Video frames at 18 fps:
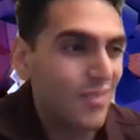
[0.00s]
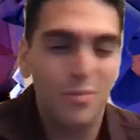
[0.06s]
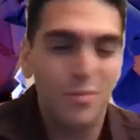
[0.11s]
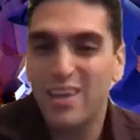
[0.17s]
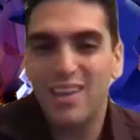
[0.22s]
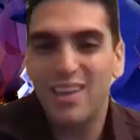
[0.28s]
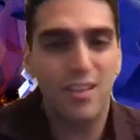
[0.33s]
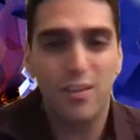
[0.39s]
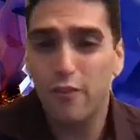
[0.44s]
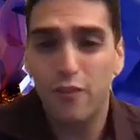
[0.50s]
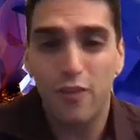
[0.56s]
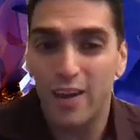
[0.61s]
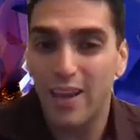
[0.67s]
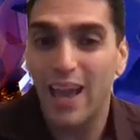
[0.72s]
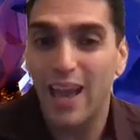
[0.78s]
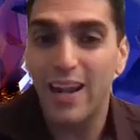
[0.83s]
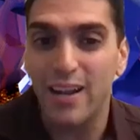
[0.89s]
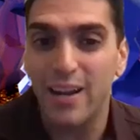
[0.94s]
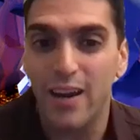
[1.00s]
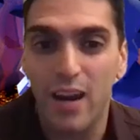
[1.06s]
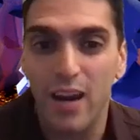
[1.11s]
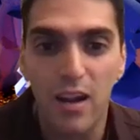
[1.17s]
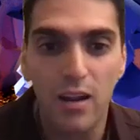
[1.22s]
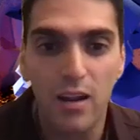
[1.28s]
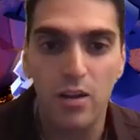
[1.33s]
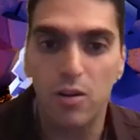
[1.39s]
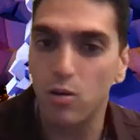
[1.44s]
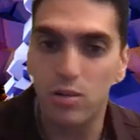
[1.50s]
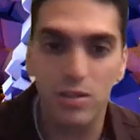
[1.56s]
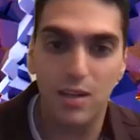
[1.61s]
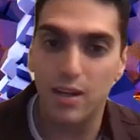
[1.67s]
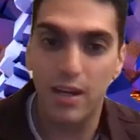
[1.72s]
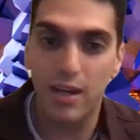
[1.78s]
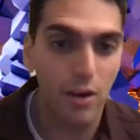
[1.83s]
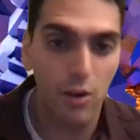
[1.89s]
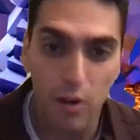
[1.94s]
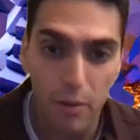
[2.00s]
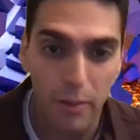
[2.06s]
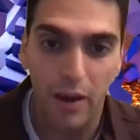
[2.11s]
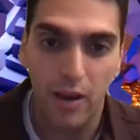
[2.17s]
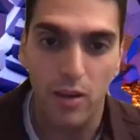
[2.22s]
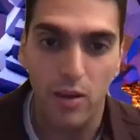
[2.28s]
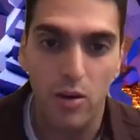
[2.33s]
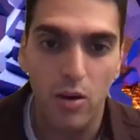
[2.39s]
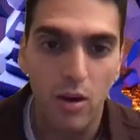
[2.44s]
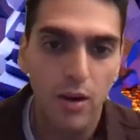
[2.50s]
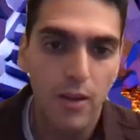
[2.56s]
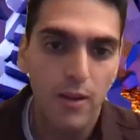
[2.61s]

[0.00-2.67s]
I'm like, get the fuck out of here. No one's going to hear about you.